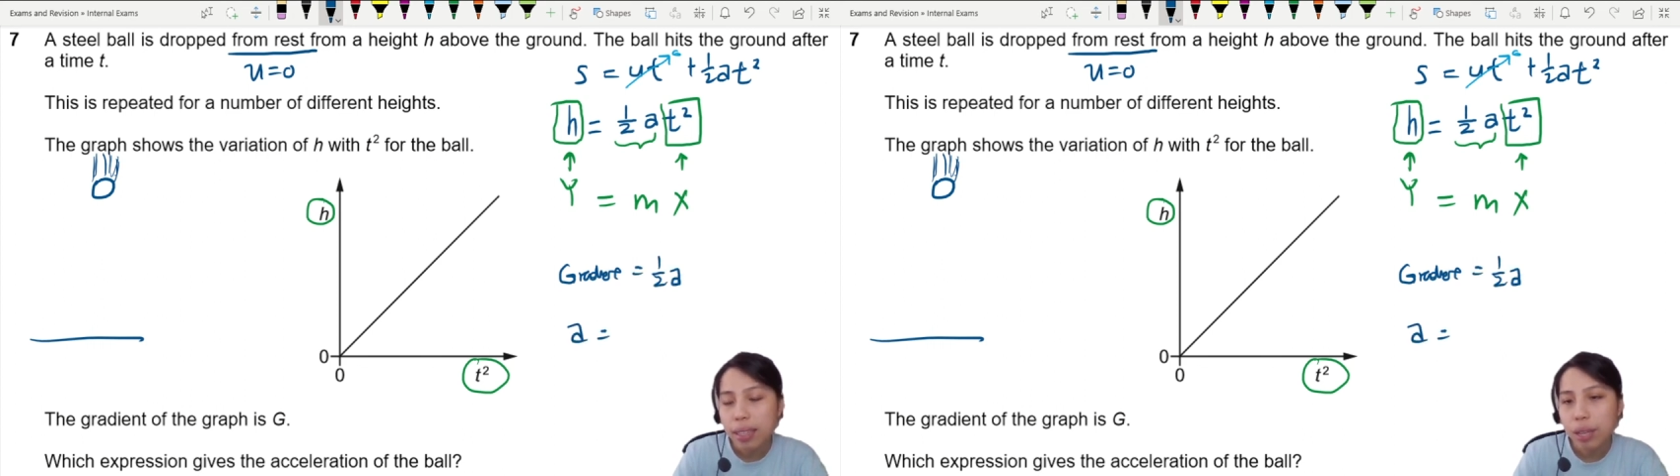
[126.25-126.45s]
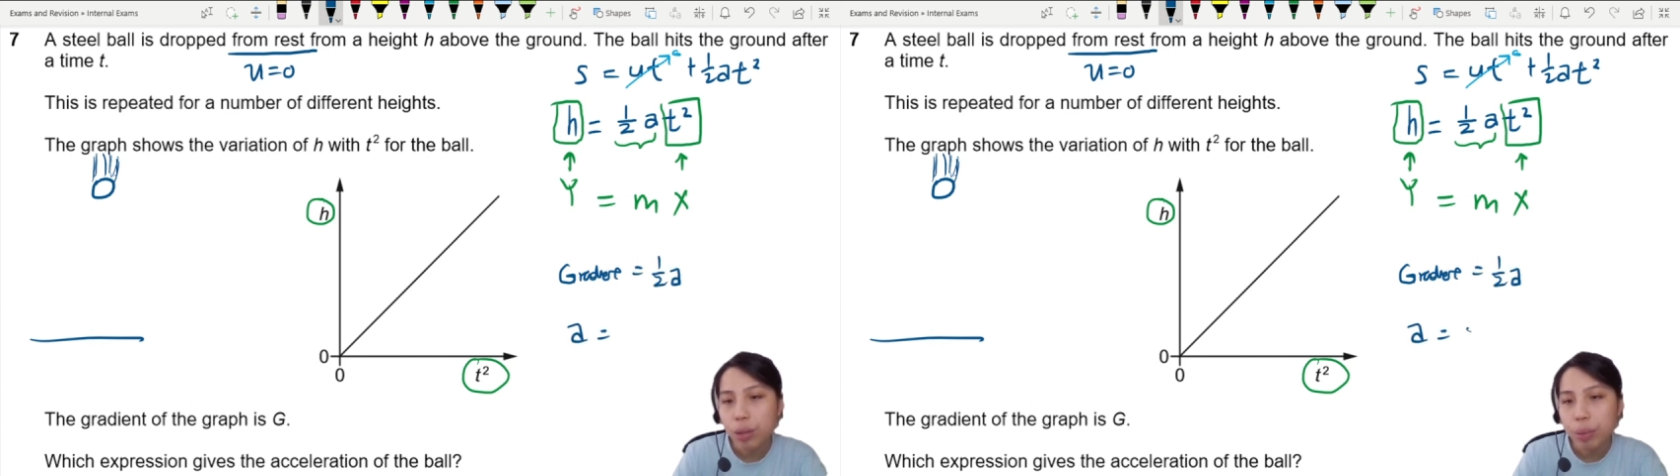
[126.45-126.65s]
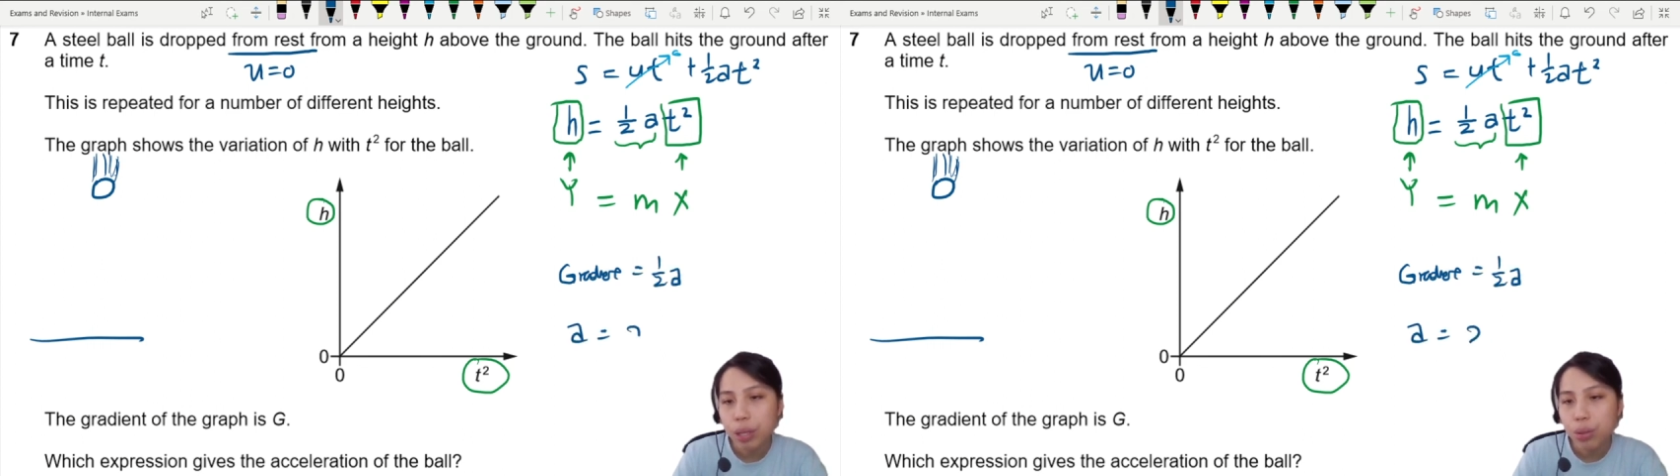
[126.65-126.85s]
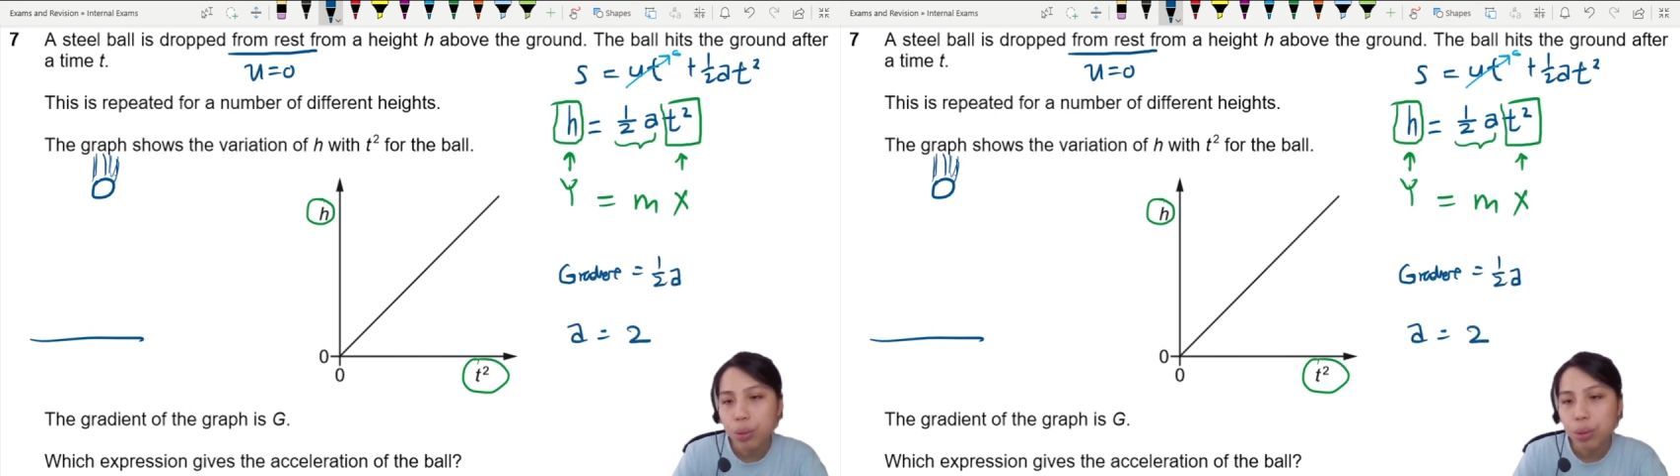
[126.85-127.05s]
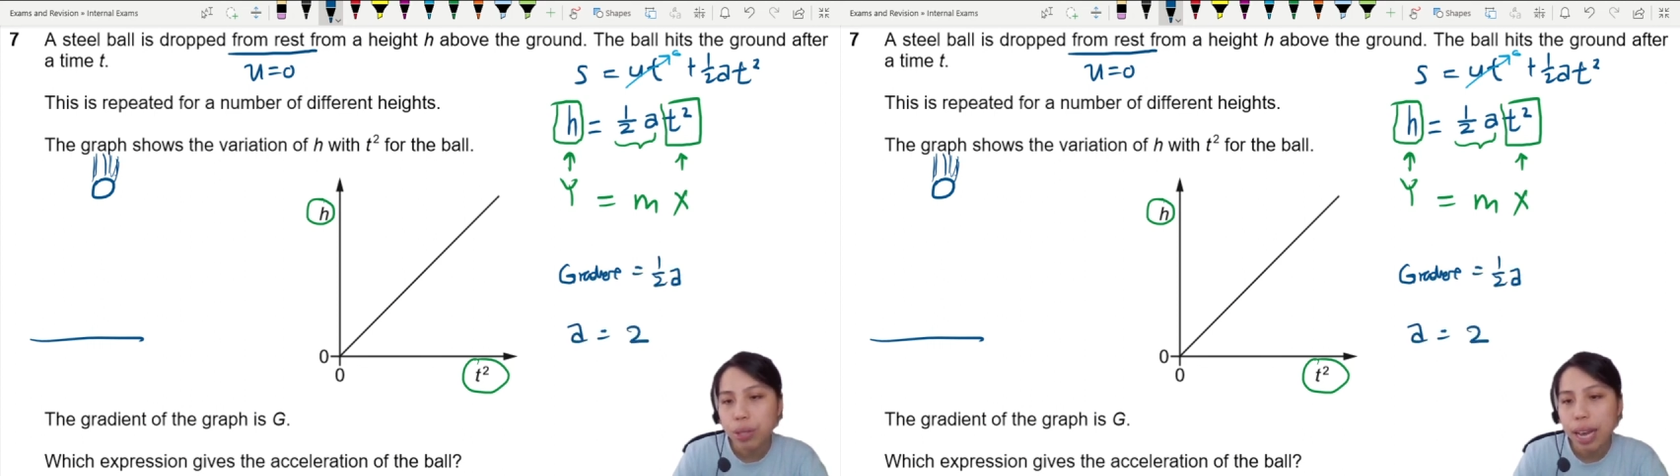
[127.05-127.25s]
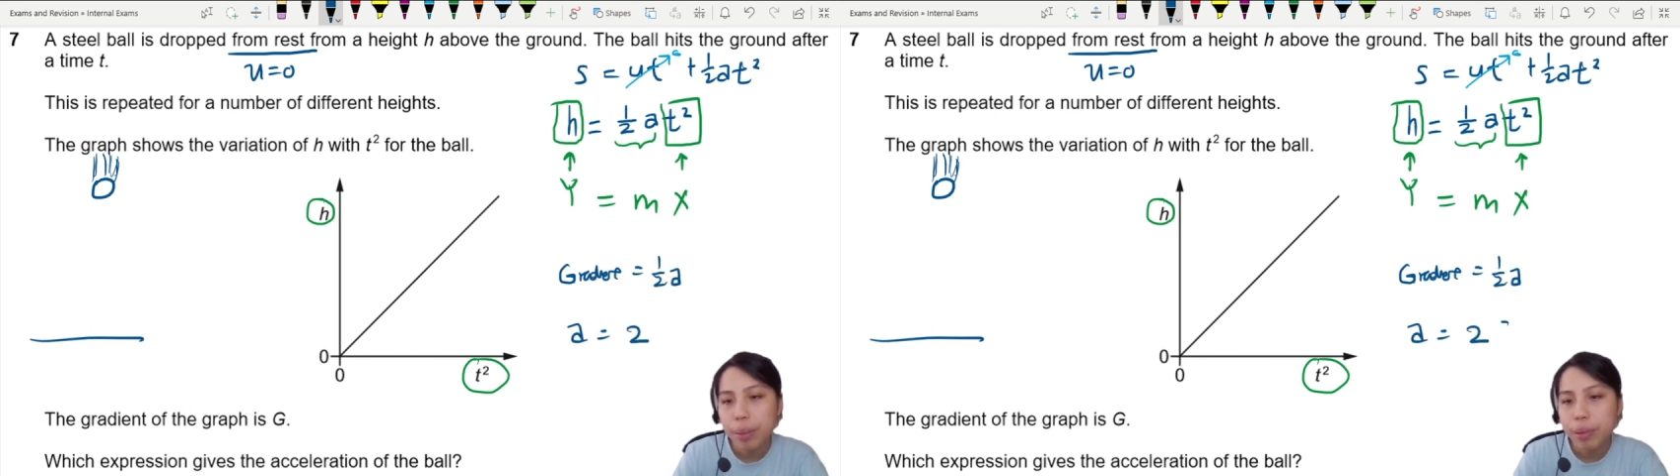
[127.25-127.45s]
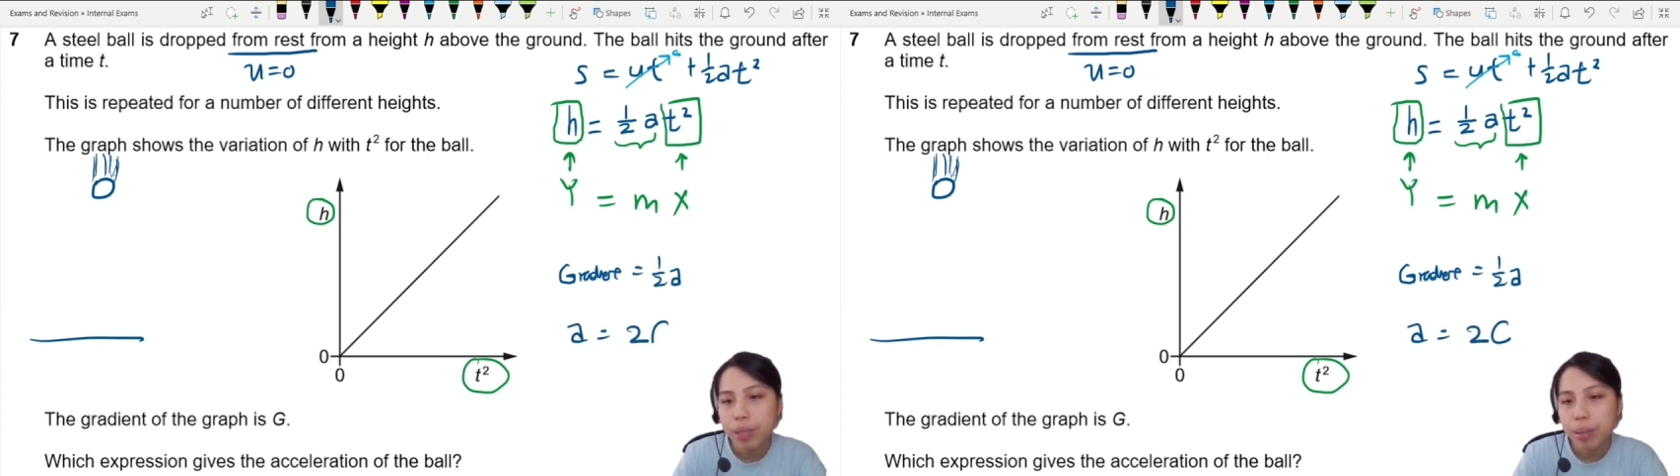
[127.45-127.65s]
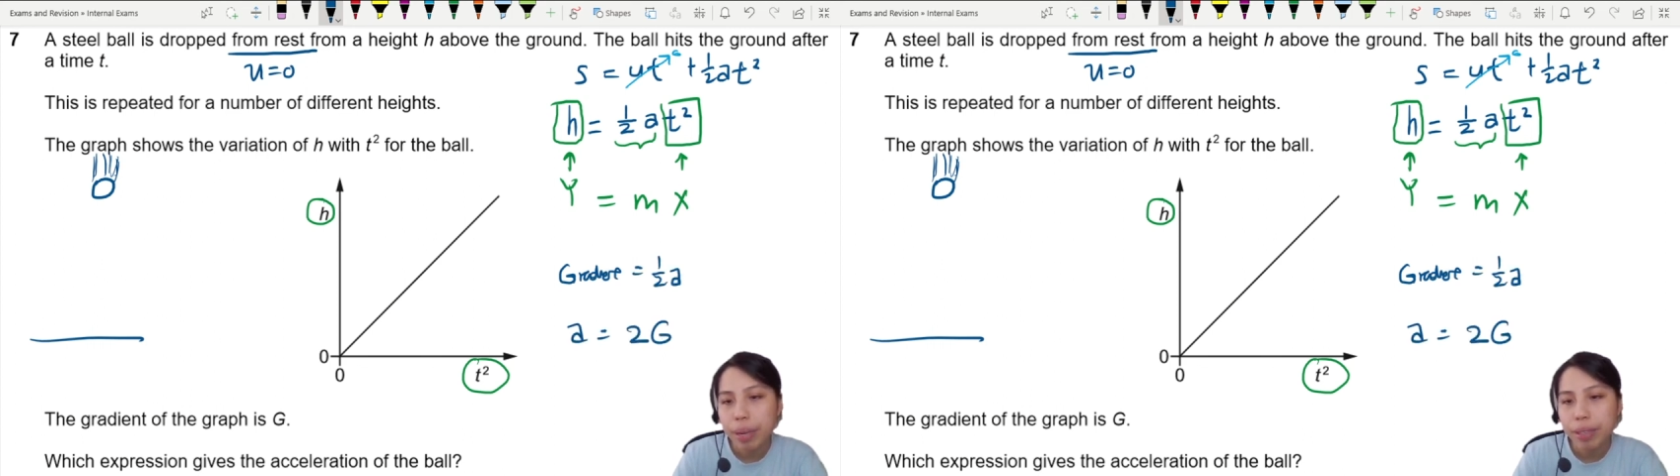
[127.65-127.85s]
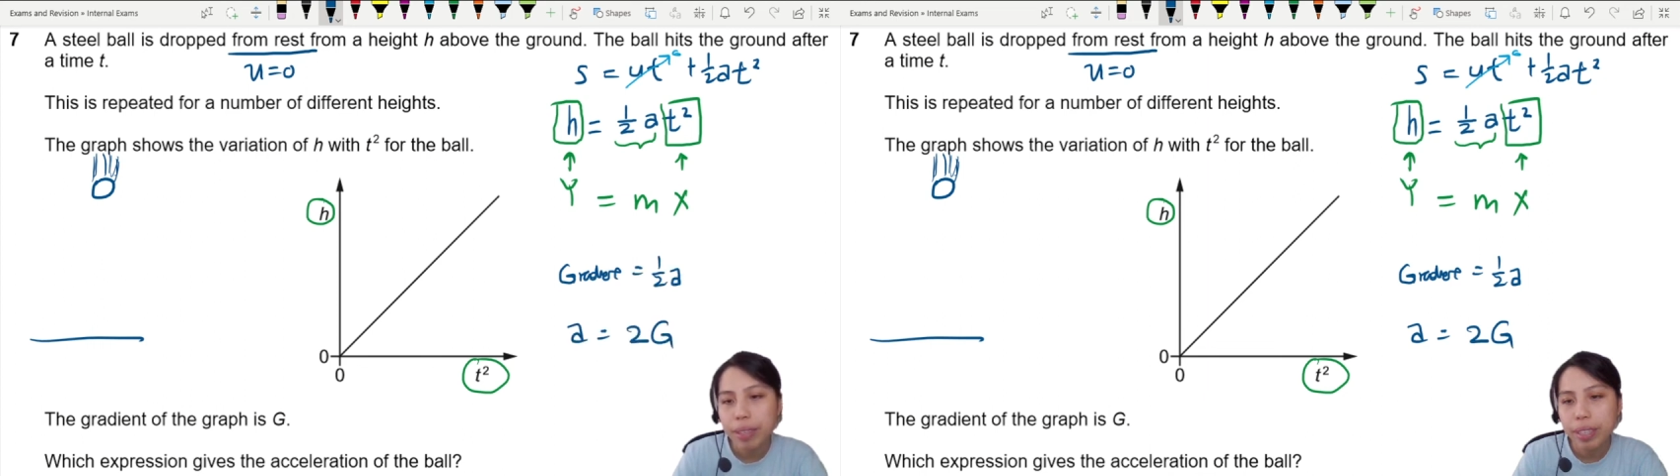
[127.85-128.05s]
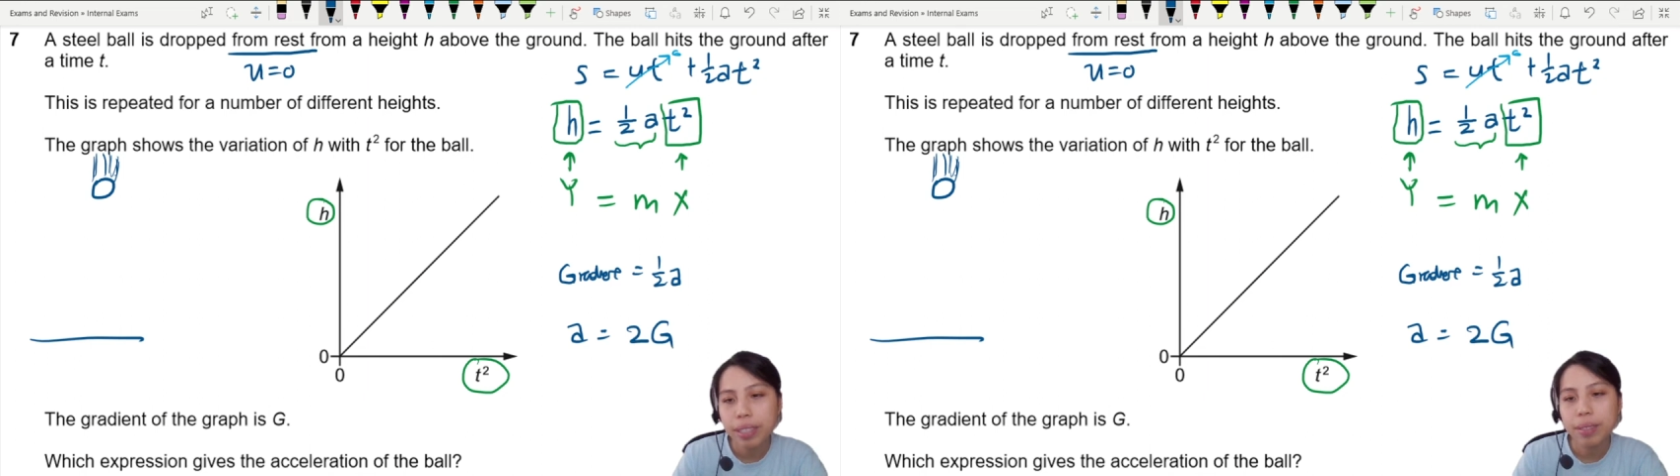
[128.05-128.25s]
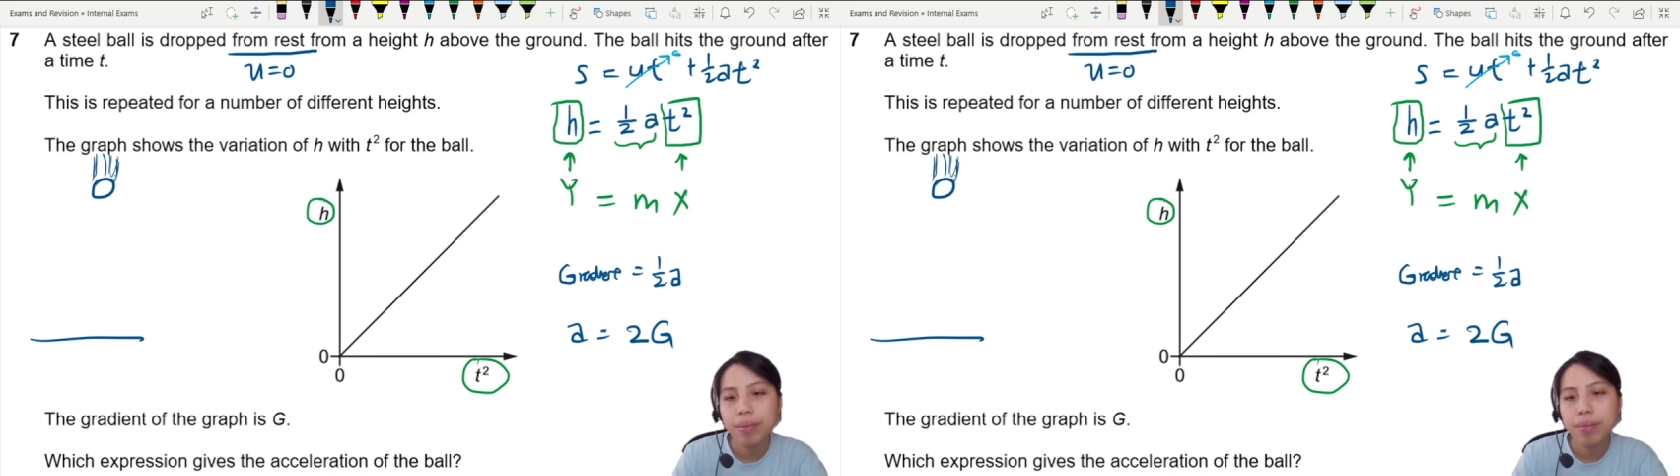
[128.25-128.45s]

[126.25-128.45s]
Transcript: that will be two times my gradient.